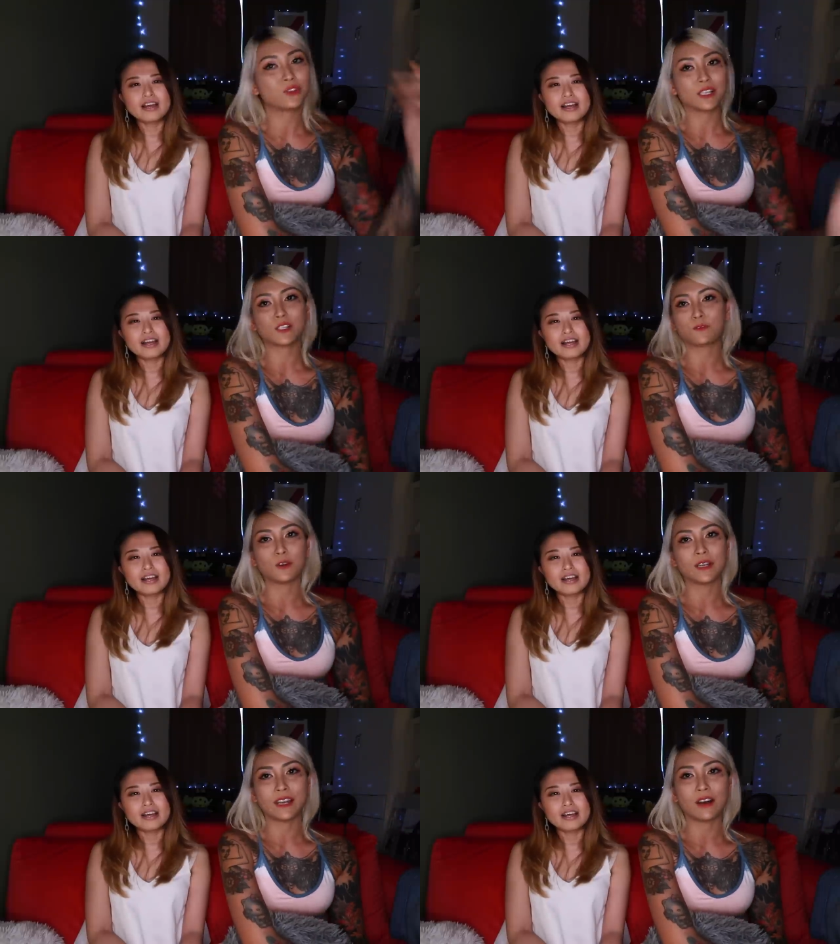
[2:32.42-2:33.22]
Speaker 1: just for
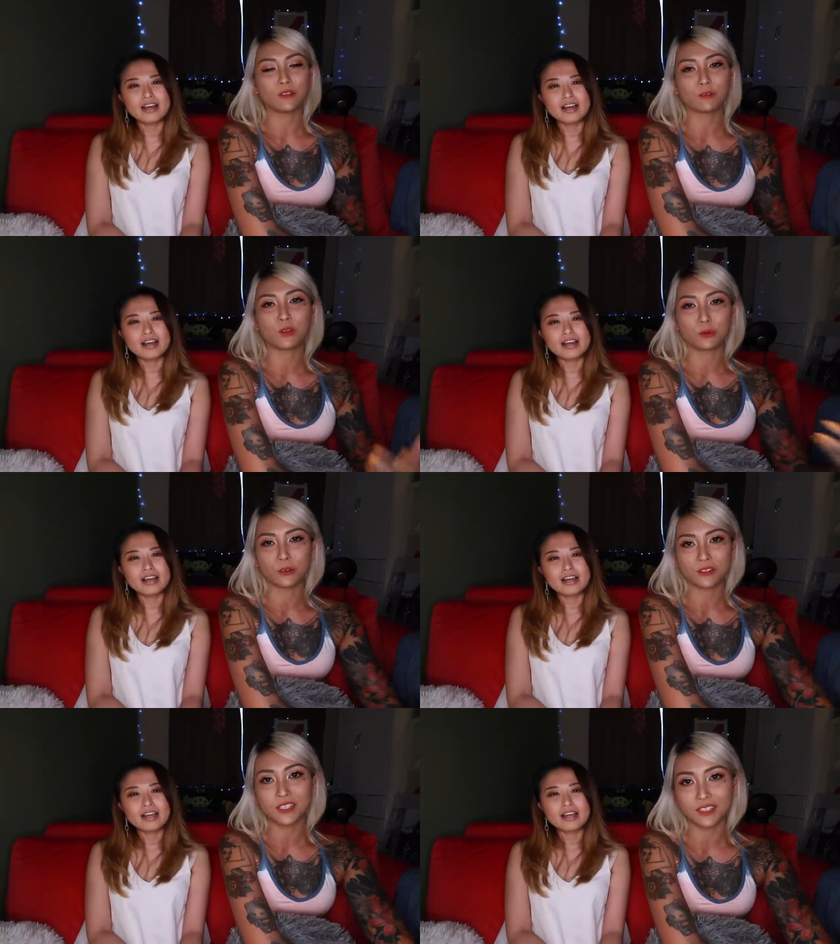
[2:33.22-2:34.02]
like out of
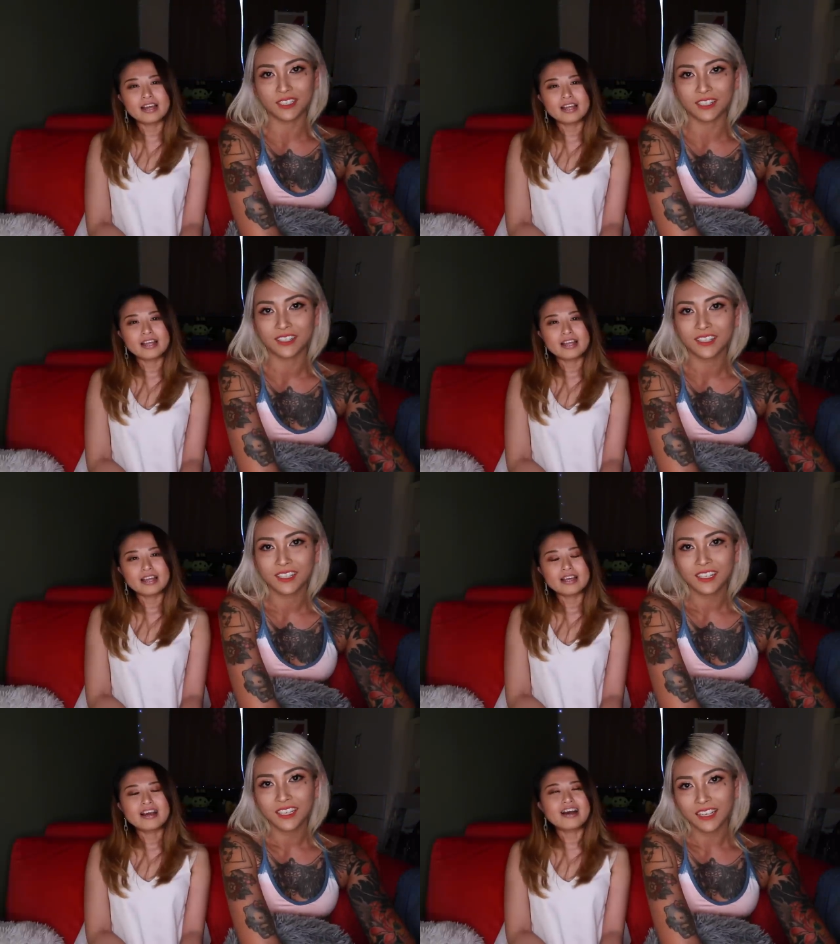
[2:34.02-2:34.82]
curiosity
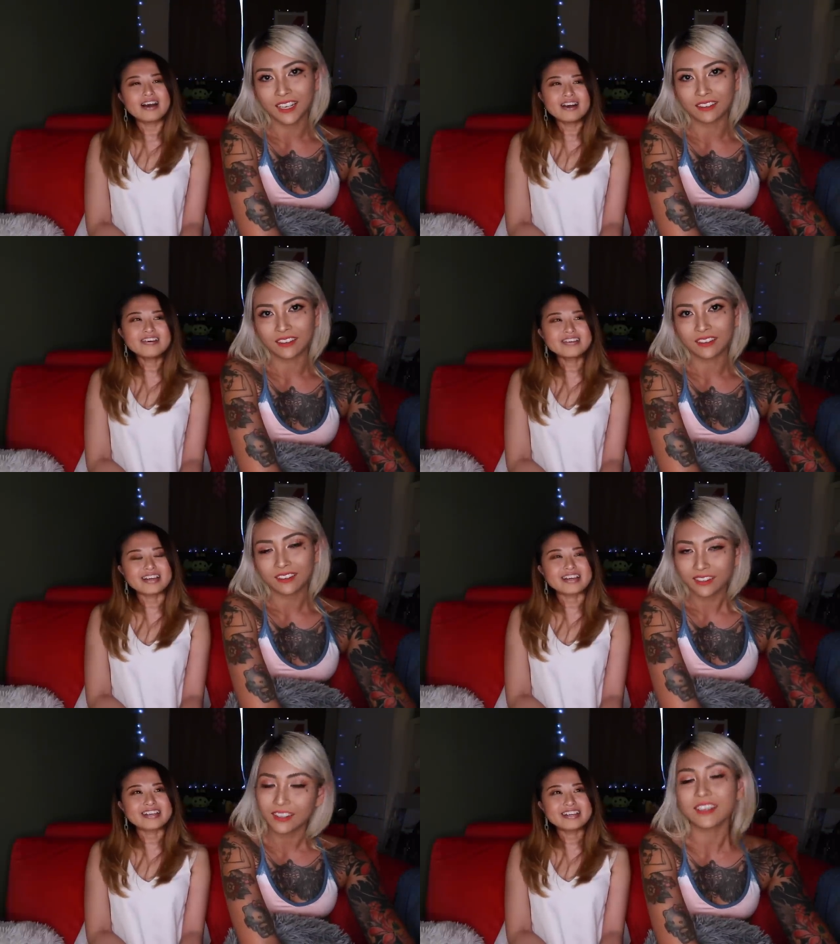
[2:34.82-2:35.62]
and okay.
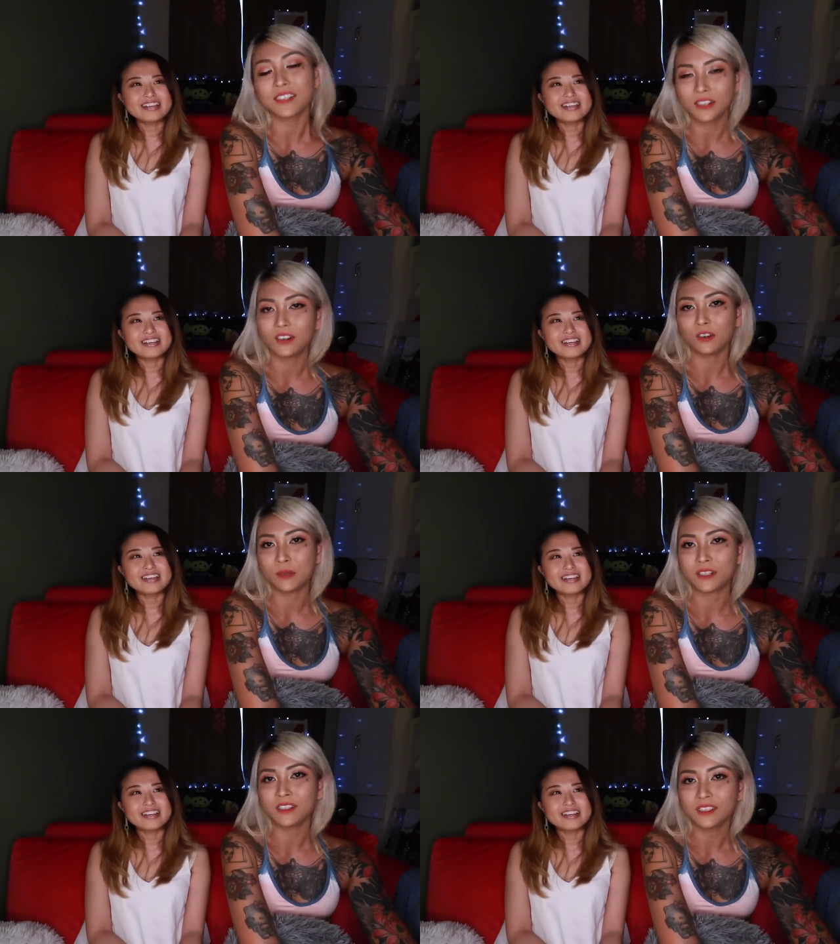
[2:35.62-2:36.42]
yeah, as
Speaker 2: a
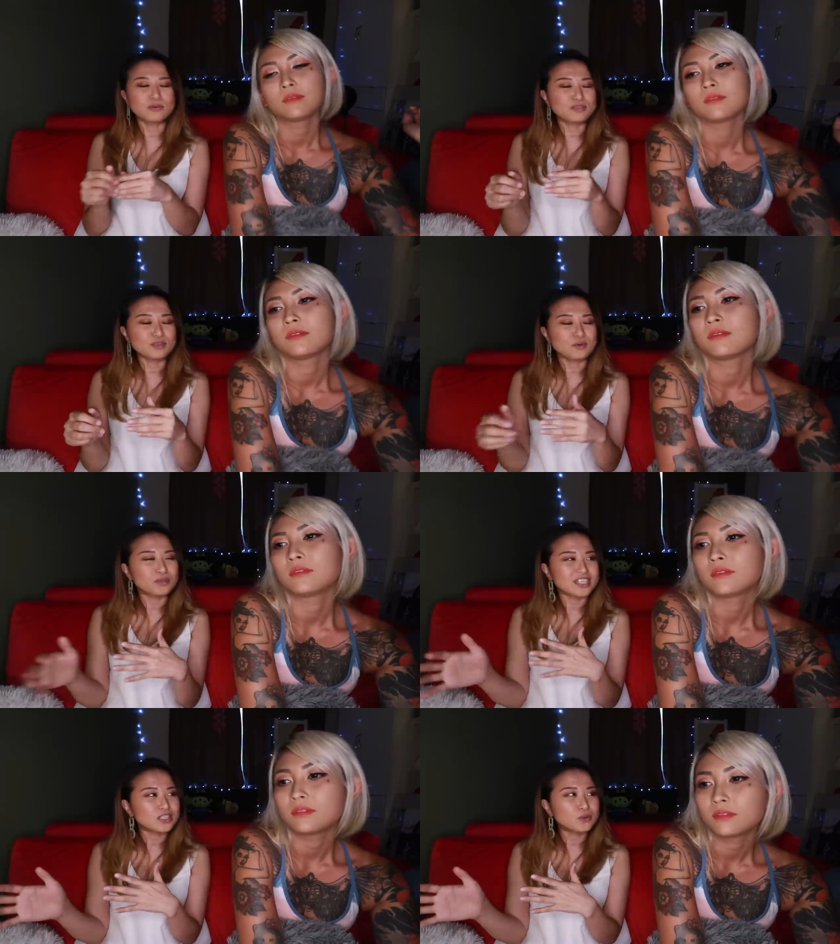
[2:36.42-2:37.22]
hobby. So you
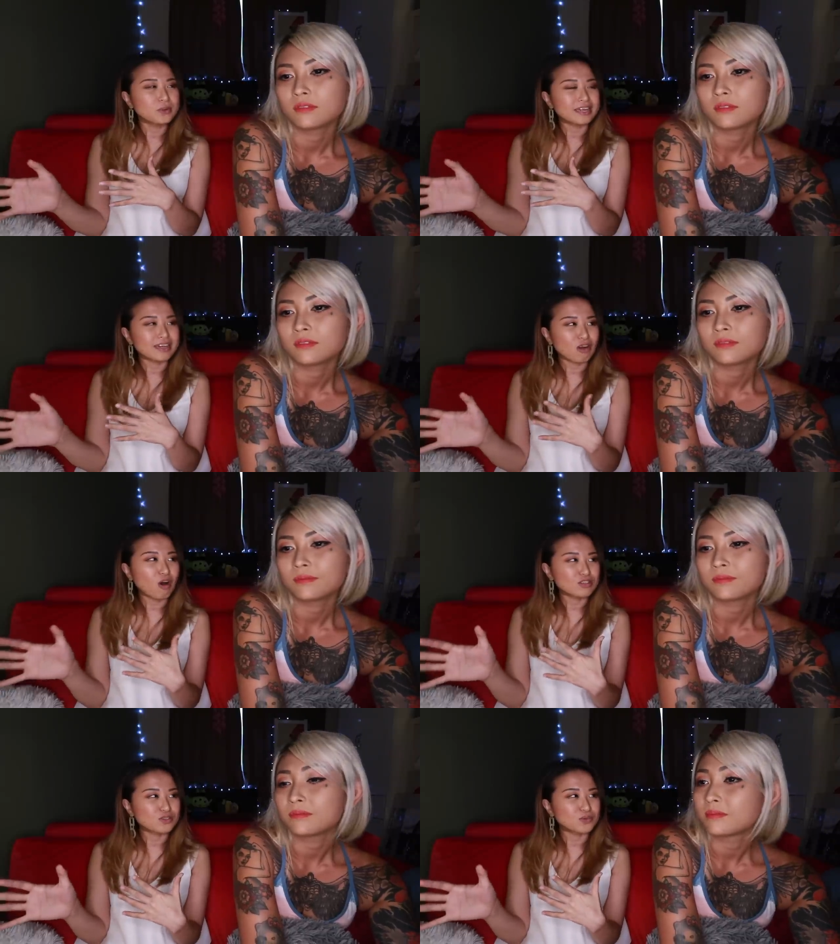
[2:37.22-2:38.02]
just quit law
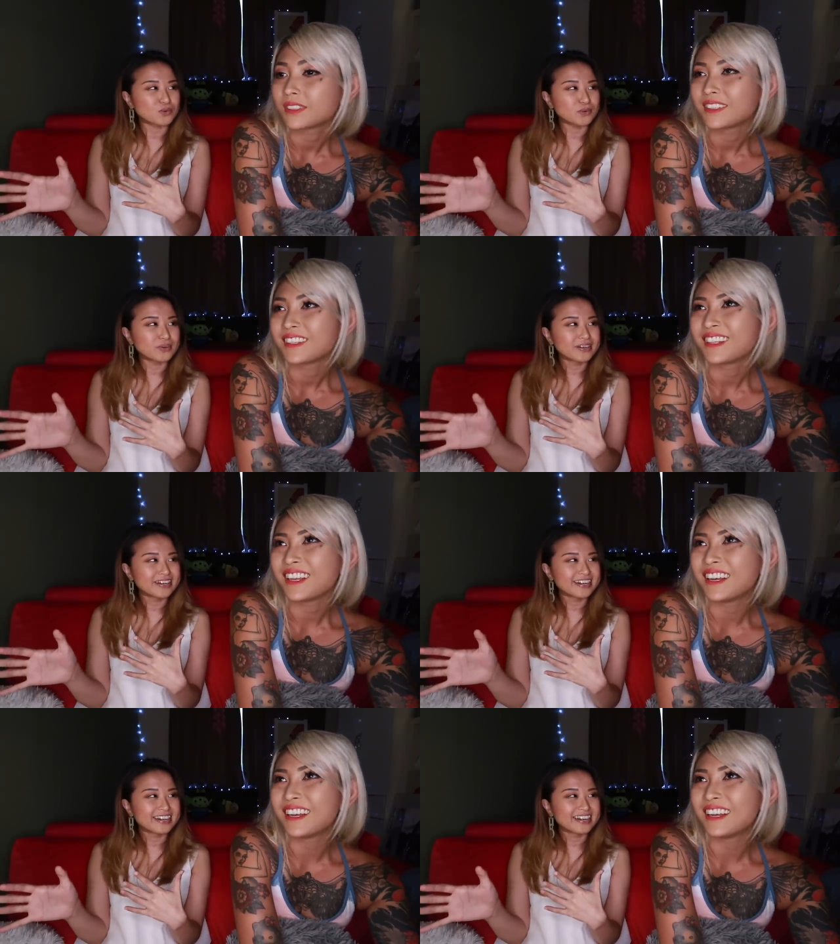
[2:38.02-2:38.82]
school
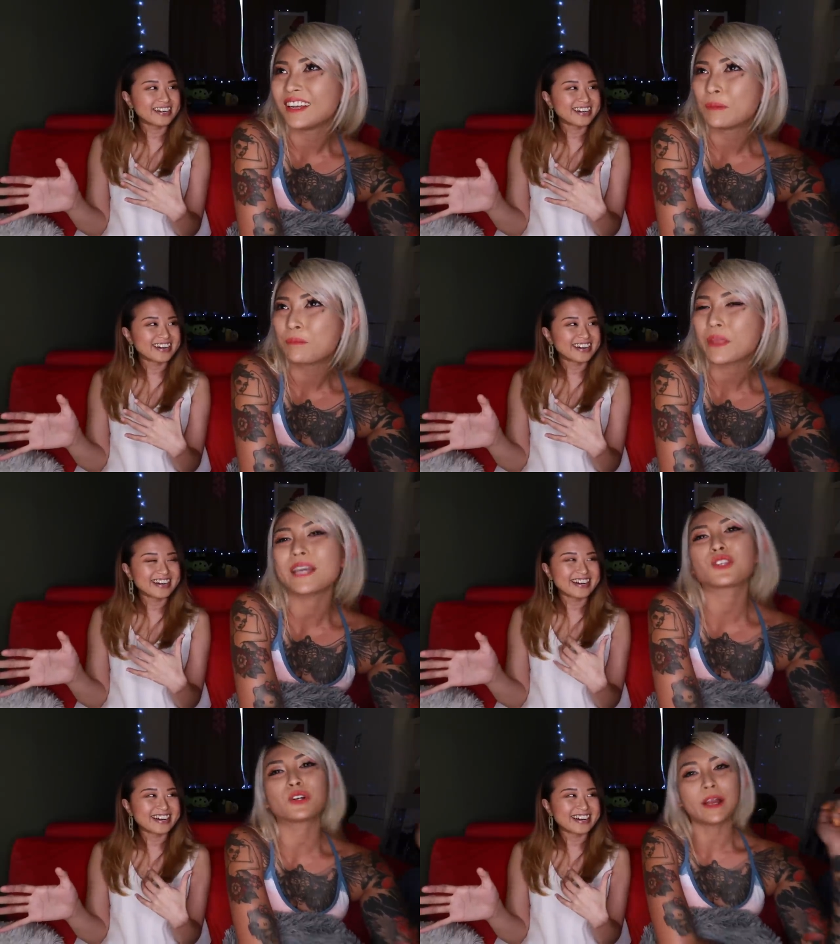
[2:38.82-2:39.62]
Speaker 1: um, I
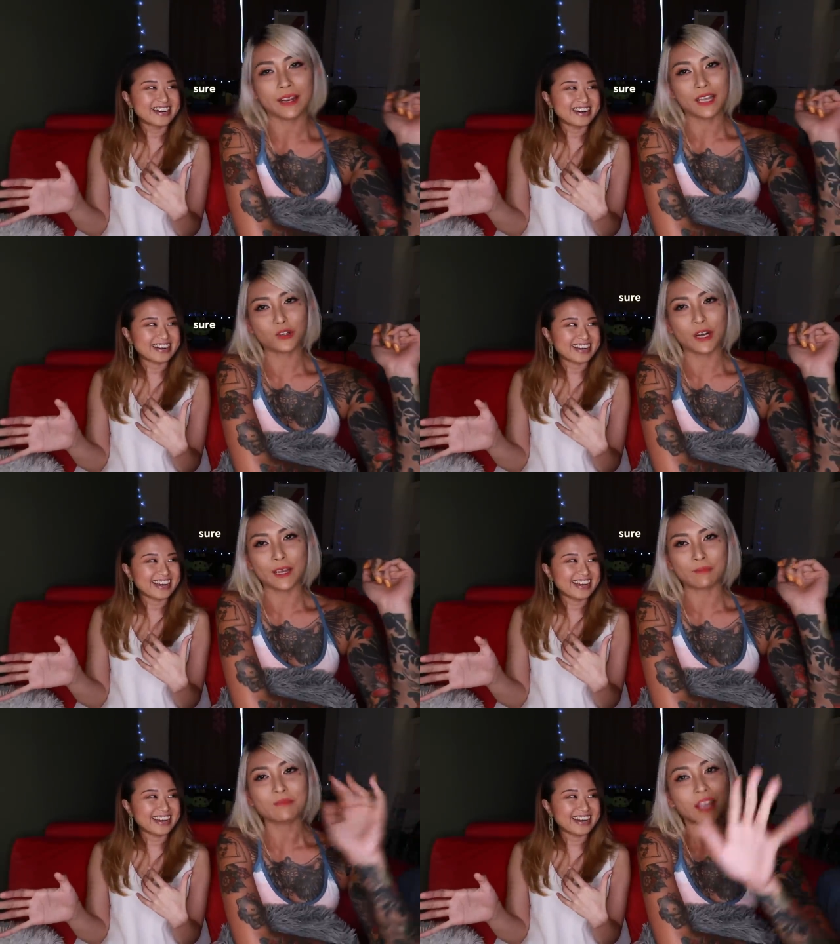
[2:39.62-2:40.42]
tried, I
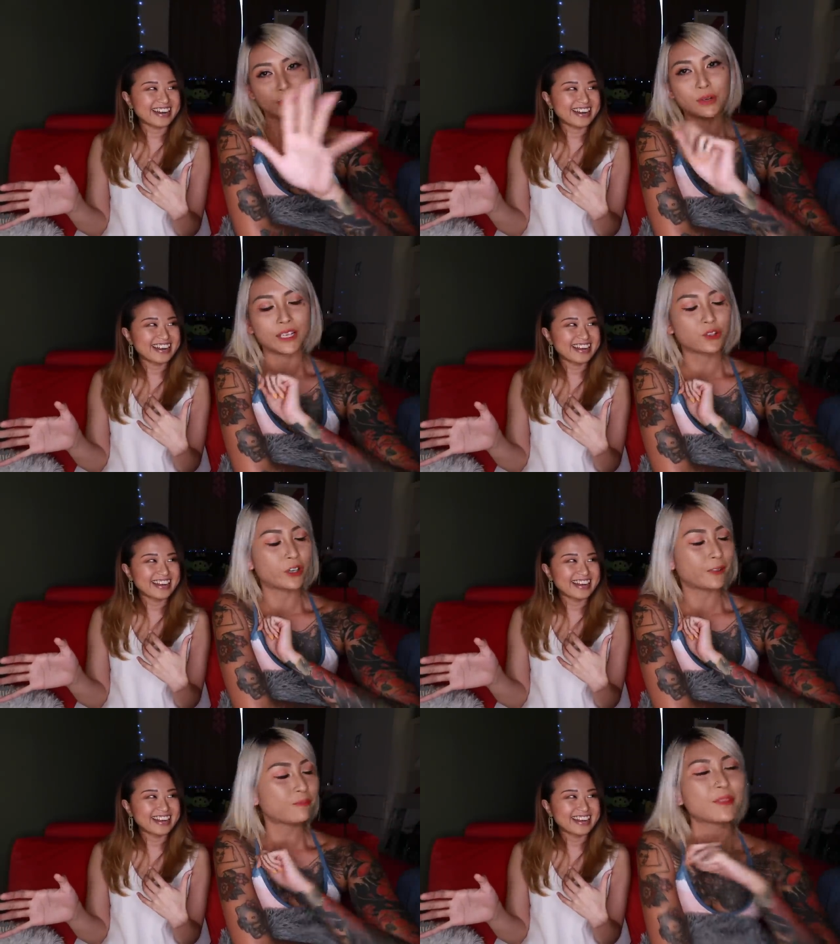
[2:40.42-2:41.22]
tried. Yeah. I really
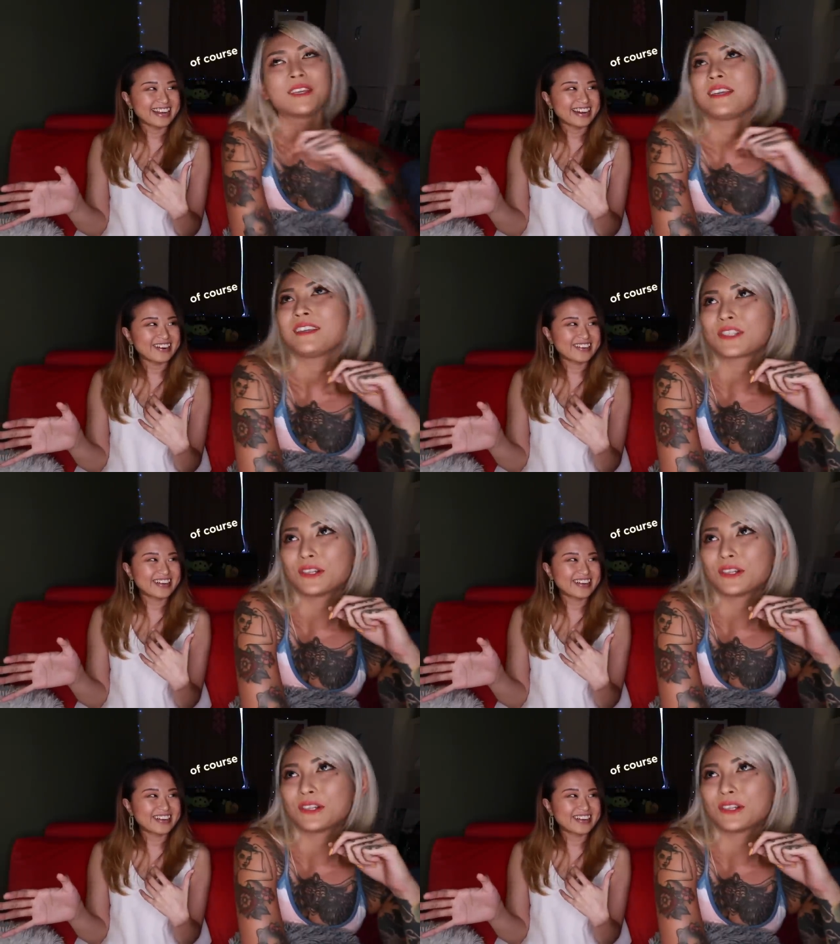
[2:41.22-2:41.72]
tried. Okay.